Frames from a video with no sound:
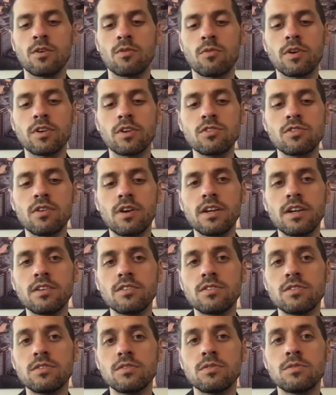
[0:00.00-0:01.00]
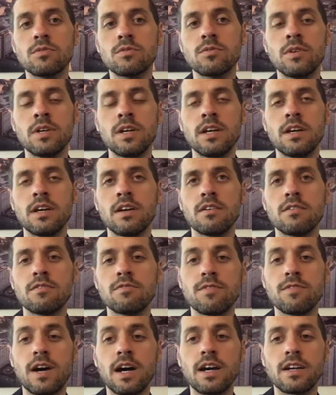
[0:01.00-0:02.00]
We're trying to
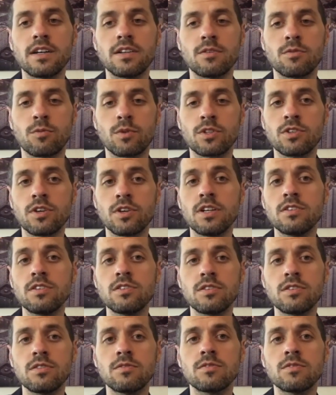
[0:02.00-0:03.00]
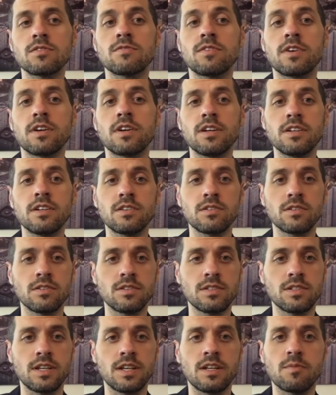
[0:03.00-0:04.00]
find we're trying to use very
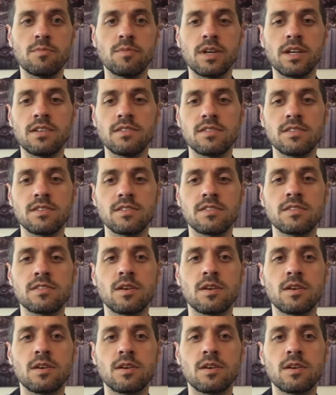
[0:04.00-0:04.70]
good databases